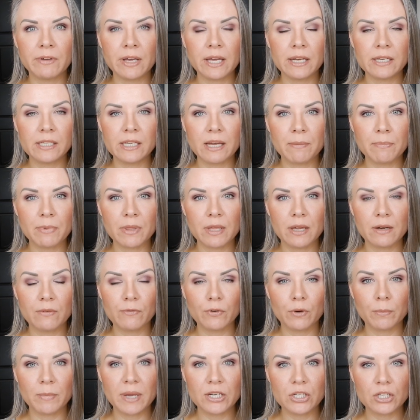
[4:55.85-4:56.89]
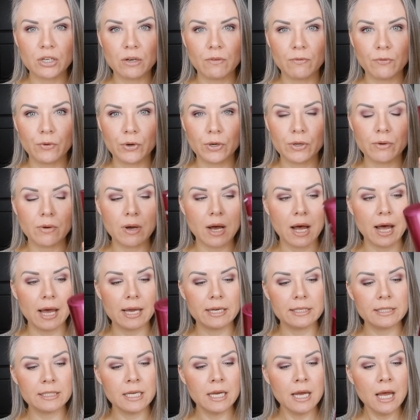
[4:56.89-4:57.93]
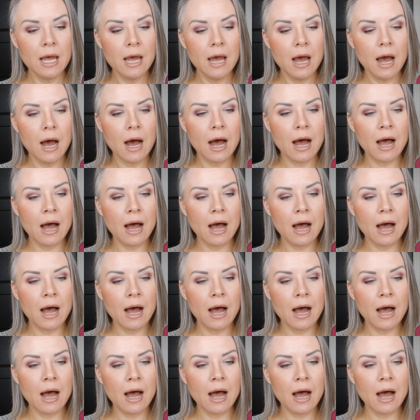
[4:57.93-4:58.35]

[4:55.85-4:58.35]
in-depth information for you guys.